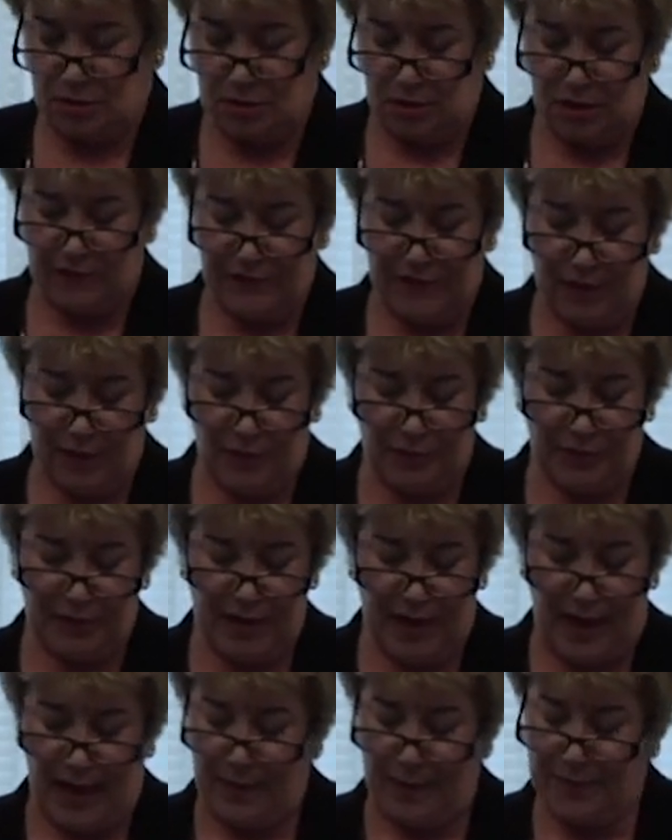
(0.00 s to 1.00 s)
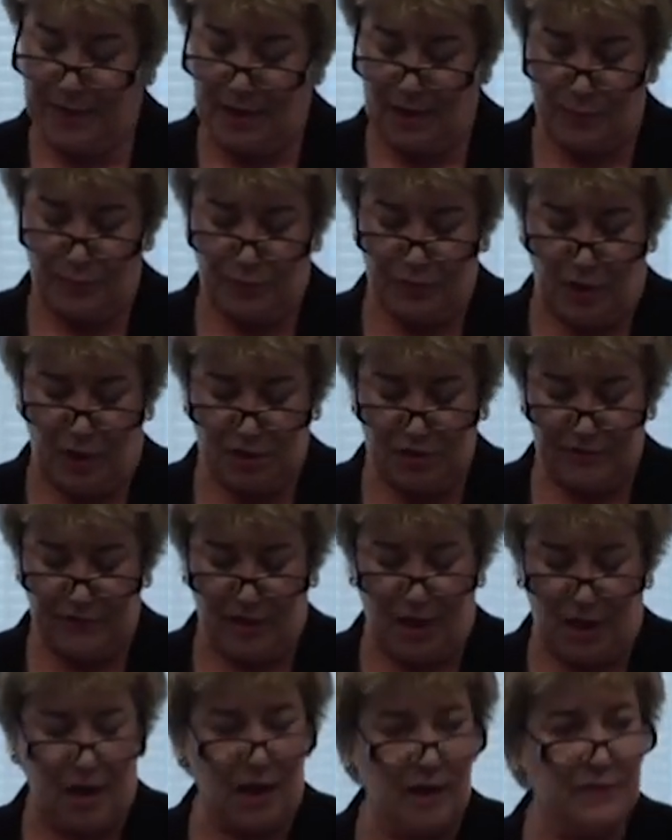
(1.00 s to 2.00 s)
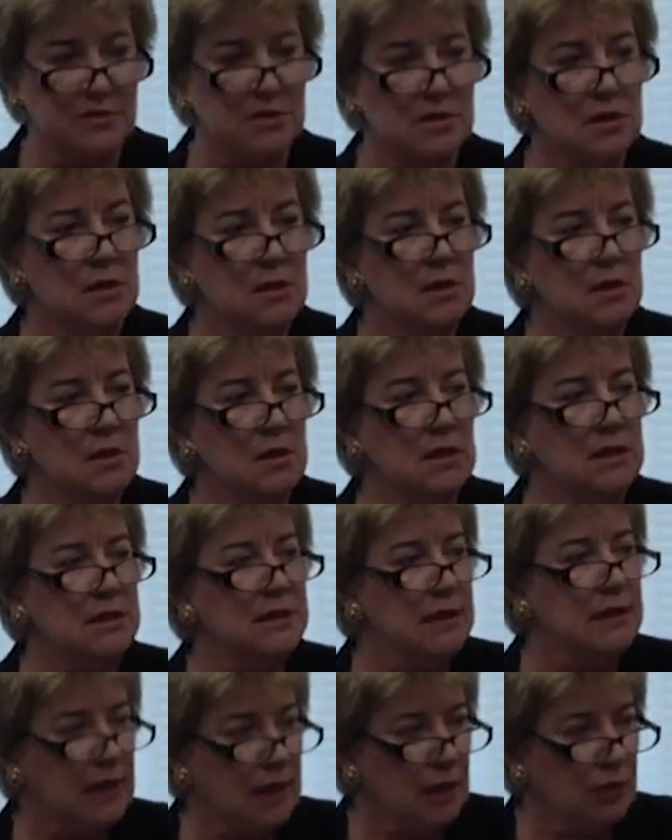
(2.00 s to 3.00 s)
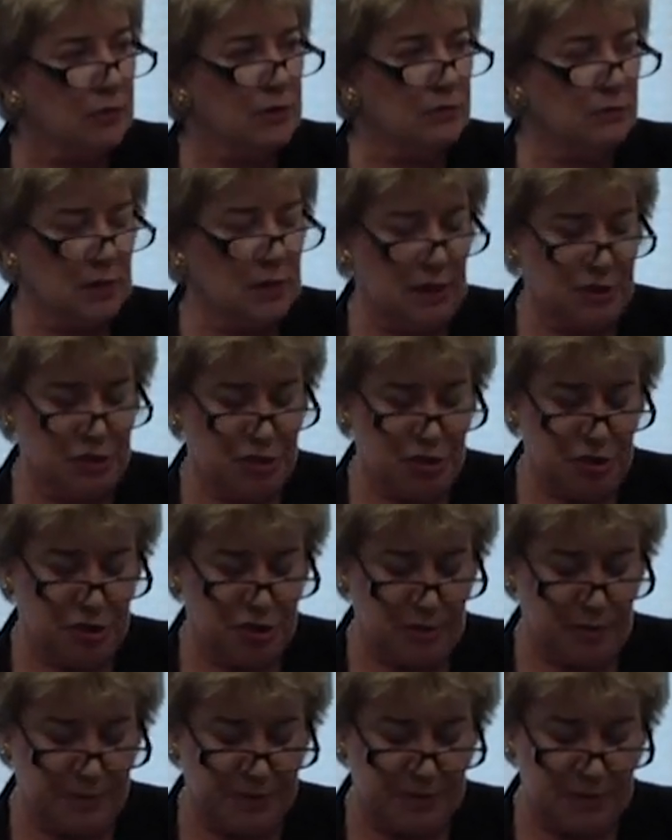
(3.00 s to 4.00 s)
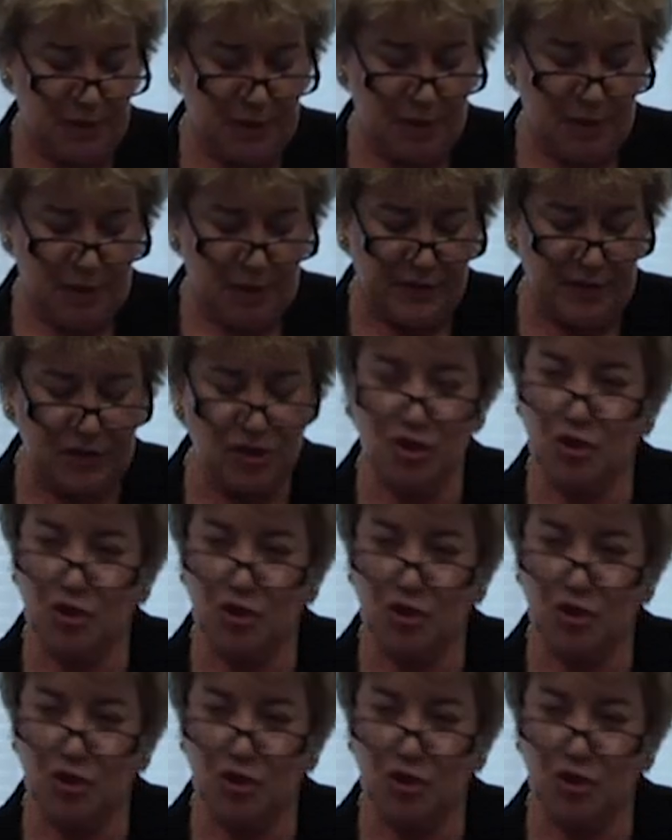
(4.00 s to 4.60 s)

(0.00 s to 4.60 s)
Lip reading: to live healthy, happy, and productive lives in caring relationships that